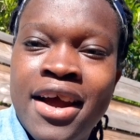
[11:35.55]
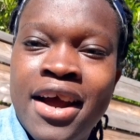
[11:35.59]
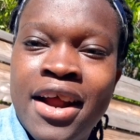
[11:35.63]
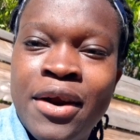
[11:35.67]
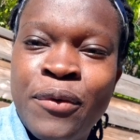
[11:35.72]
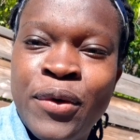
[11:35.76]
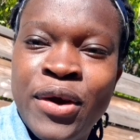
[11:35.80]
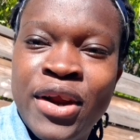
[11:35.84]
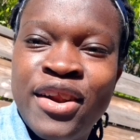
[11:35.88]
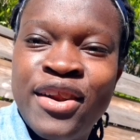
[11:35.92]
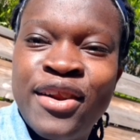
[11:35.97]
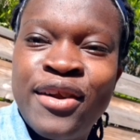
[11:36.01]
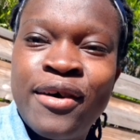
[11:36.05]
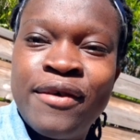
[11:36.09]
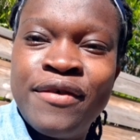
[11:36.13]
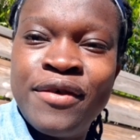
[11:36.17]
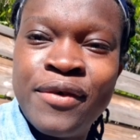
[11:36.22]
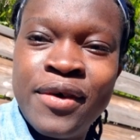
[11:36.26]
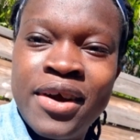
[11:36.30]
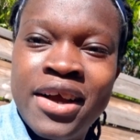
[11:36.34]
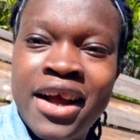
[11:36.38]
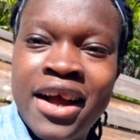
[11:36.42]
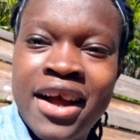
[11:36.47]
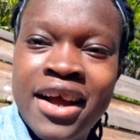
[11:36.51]
and we love
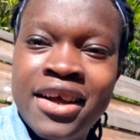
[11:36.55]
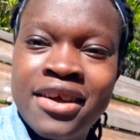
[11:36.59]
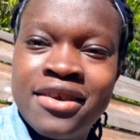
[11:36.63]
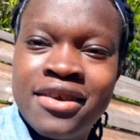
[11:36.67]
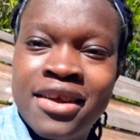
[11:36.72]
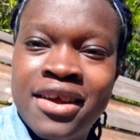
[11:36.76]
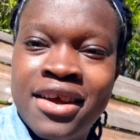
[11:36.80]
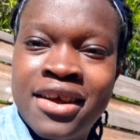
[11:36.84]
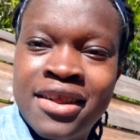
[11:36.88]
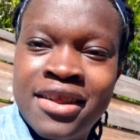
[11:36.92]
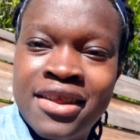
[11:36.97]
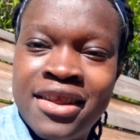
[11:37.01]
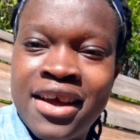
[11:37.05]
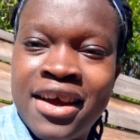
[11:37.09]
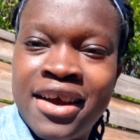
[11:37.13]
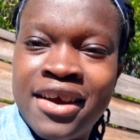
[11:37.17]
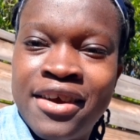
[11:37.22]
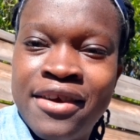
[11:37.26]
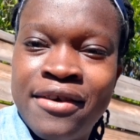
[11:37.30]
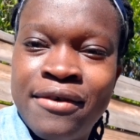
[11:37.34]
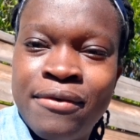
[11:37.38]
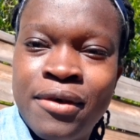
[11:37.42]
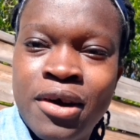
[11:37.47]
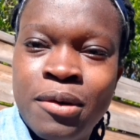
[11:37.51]
you guys, and
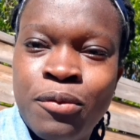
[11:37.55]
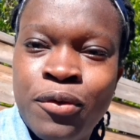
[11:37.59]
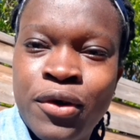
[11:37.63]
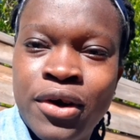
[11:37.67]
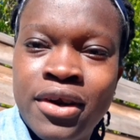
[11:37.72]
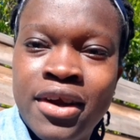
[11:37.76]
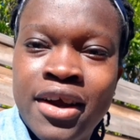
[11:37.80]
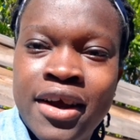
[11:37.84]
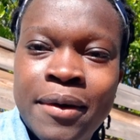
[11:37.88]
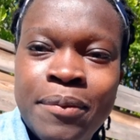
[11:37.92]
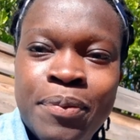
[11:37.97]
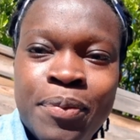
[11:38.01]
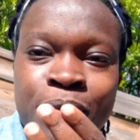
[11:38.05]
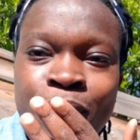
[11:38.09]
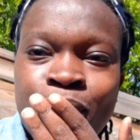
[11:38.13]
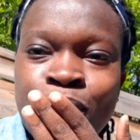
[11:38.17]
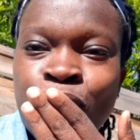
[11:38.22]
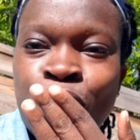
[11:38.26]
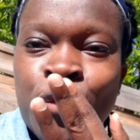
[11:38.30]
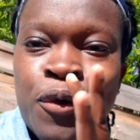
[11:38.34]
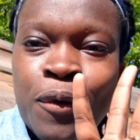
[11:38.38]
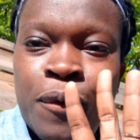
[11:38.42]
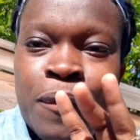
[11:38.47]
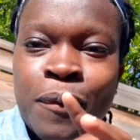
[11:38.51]
thank you one more time.
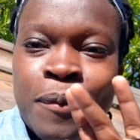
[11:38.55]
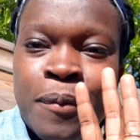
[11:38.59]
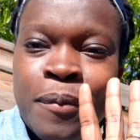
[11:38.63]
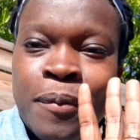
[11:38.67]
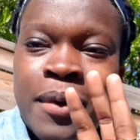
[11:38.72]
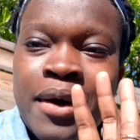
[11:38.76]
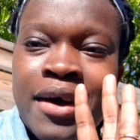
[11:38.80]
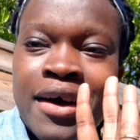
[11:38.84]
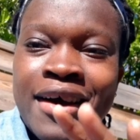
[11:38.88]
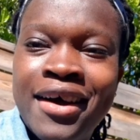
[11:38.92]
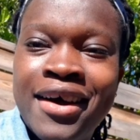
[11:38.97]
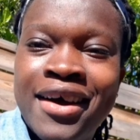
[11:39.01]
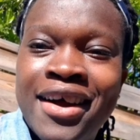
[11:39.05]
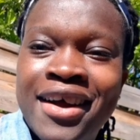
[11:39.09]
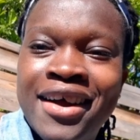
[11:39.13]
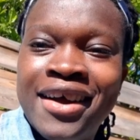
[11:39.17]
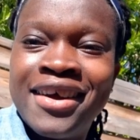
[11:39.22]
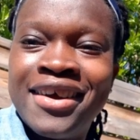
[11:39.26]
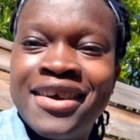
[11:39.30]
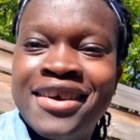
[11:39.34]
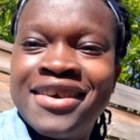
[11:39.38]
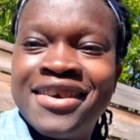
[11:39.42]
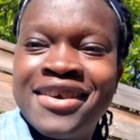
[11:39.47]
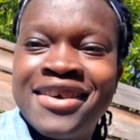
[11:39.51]

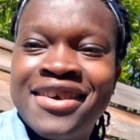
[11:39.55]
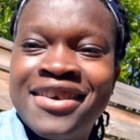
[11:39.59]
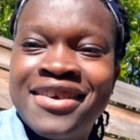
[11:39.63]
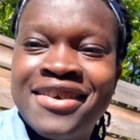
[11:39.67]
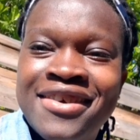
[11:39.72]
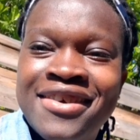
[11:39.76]
Bye.